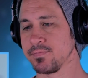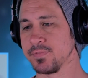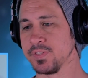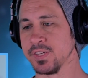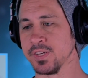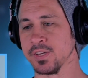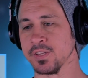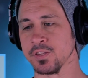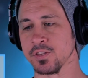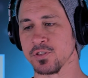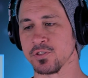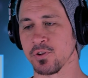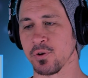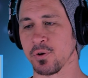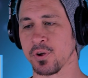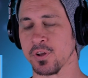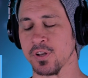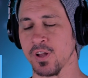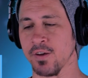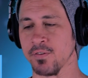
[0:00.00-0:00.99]
Yeah, in the
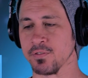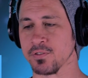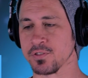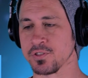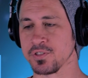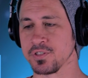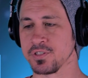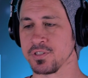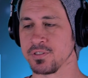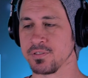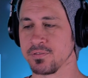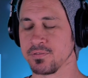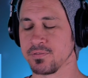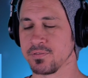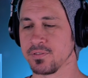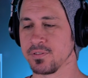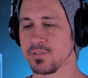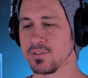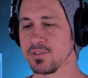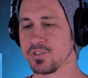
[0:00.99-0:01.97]
Ahsoka novel, she
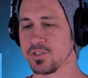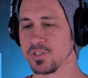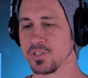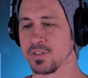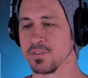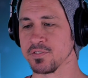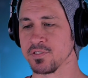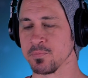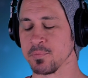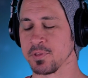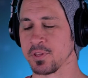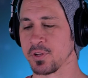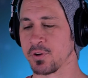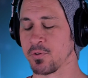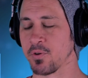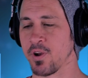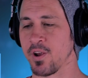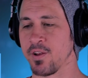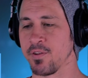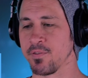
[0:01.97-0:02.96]
leaves him at the
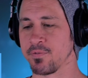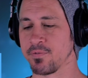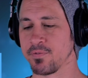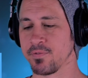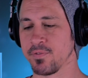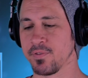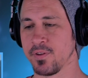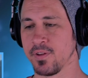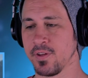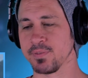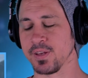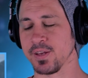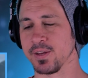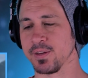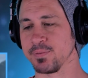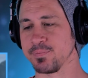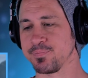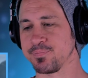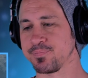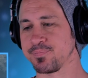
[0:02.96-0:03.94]
grave.
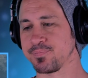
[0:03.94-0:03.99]
Yeah.